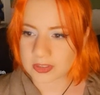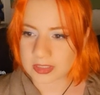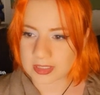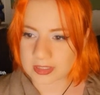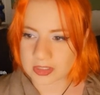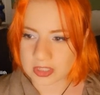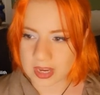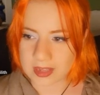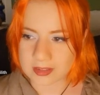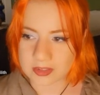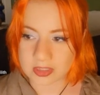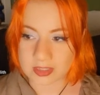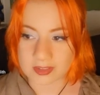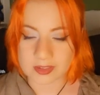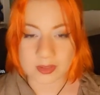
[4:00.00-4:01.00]
can
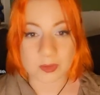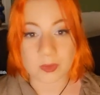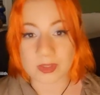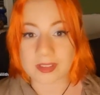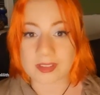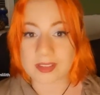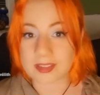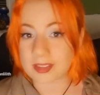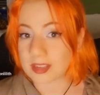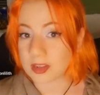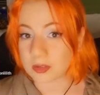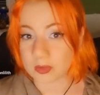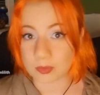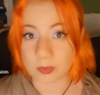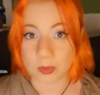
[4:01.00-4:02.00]
challenge us to really see a
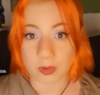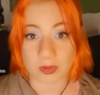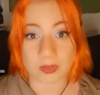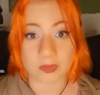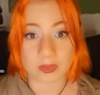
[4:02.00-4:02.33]
new point of